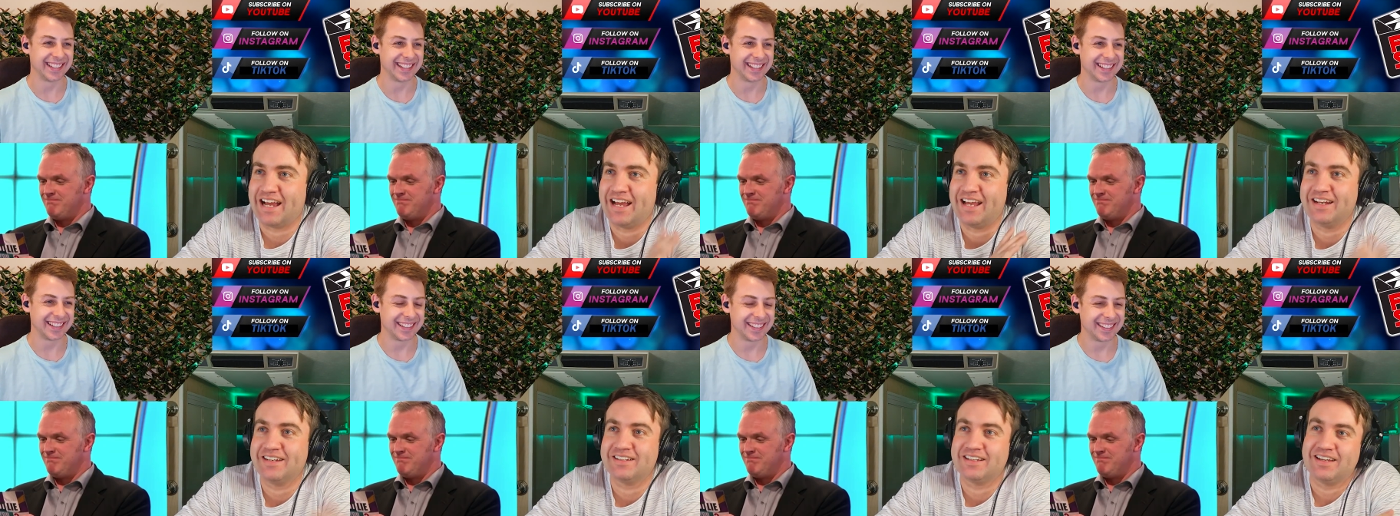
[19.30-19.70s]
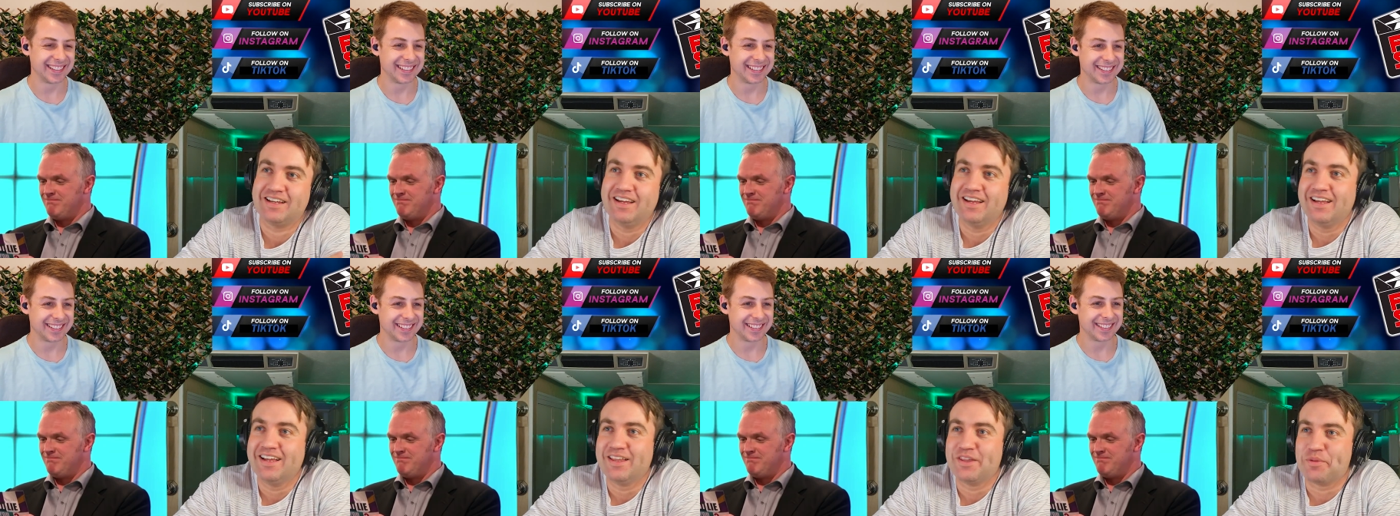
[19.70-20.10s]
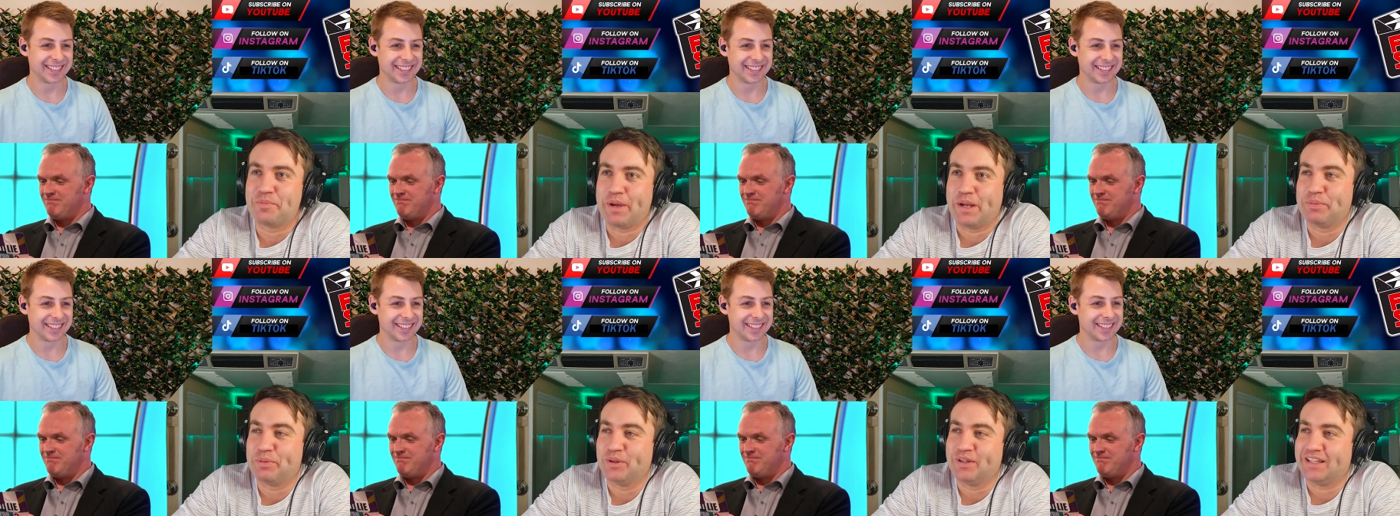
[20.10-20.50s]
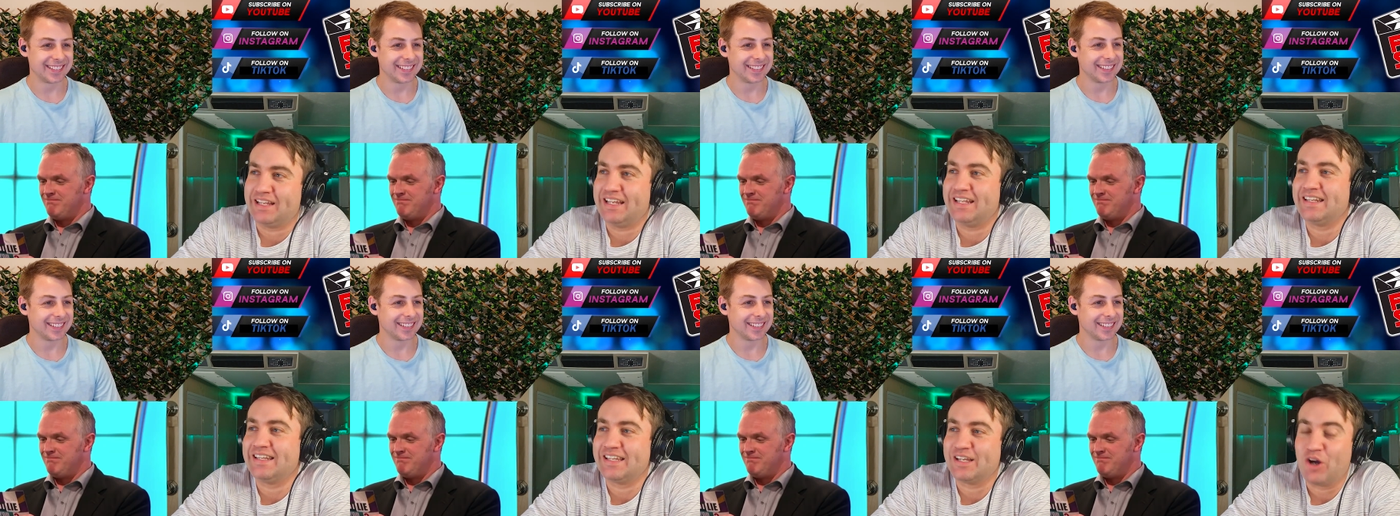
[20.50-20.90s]
Speaker 1: and the people
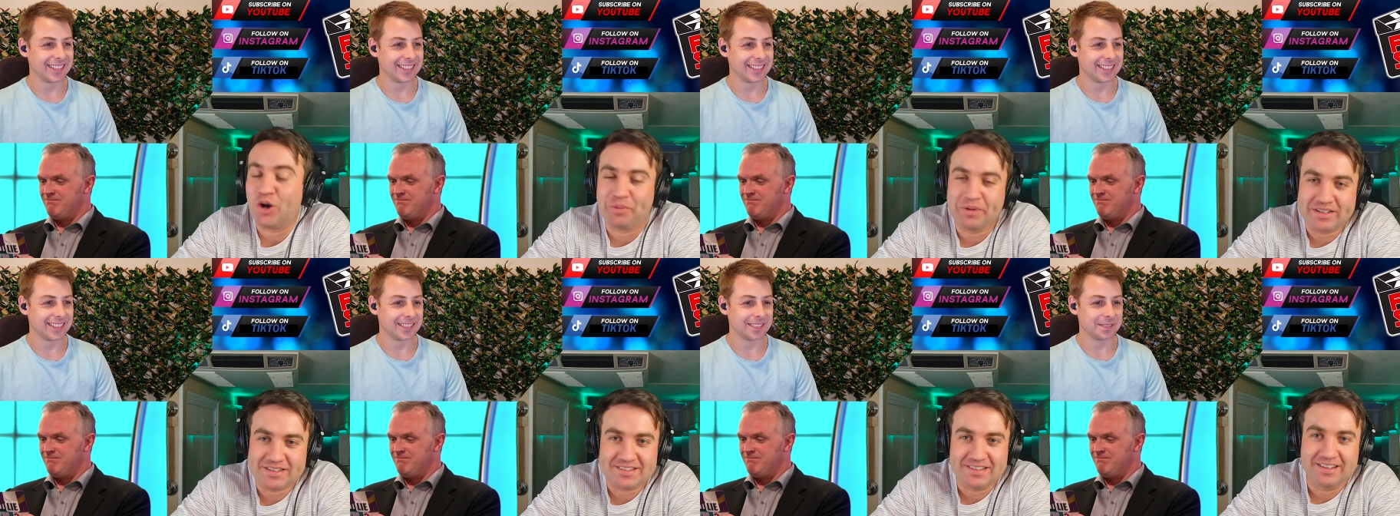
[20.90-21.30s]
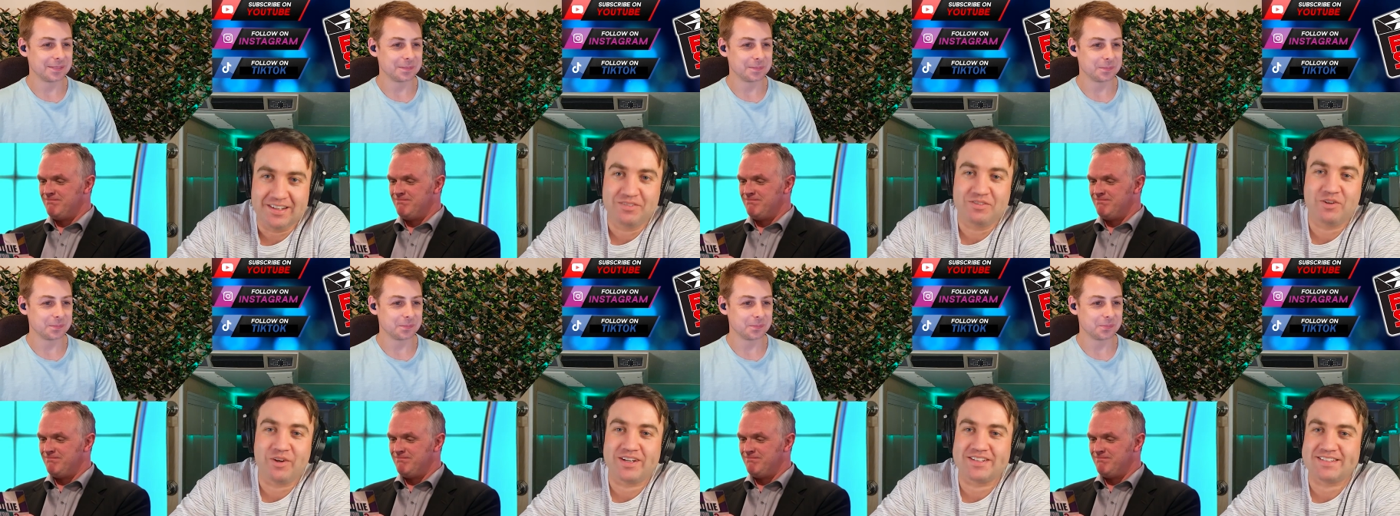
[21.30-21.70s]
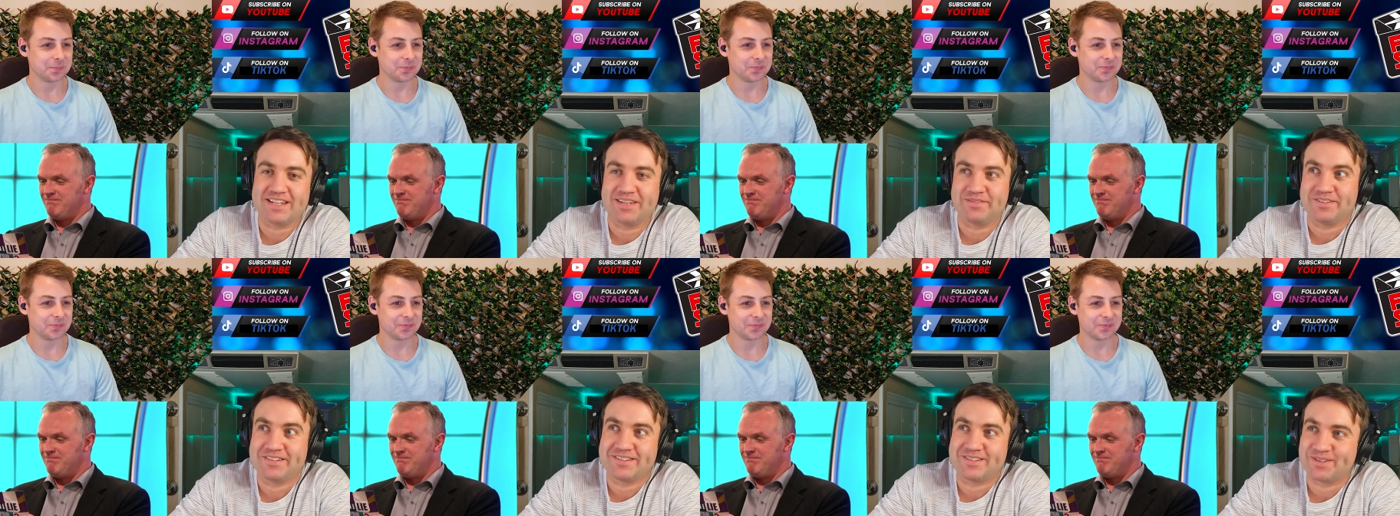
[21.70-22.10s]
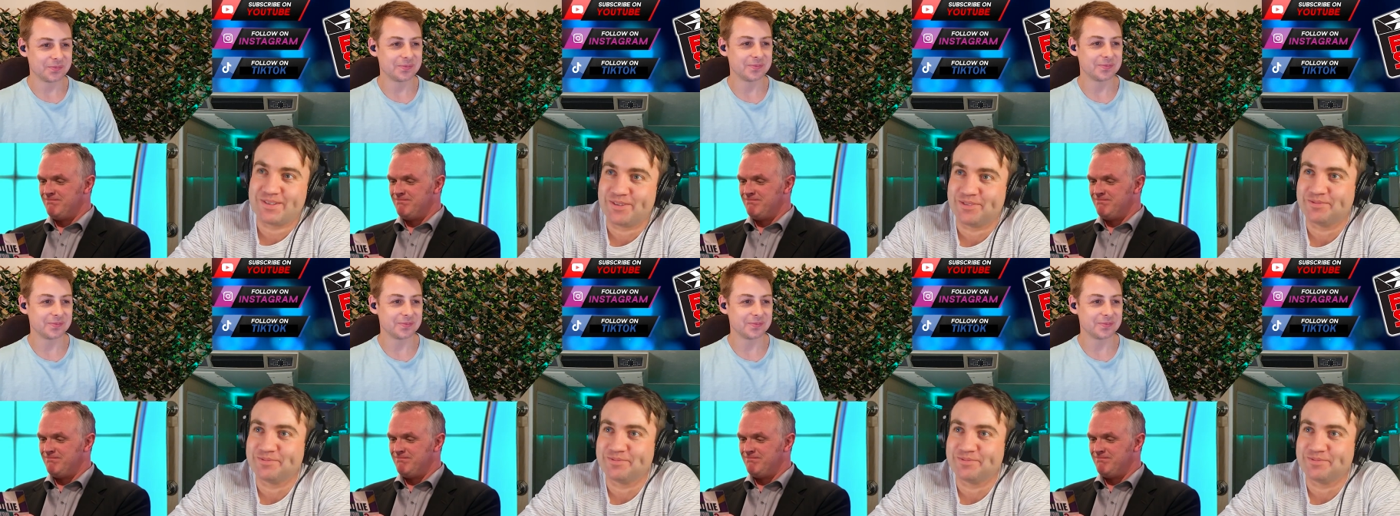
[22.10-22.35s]
in the comments love Greg Davies too.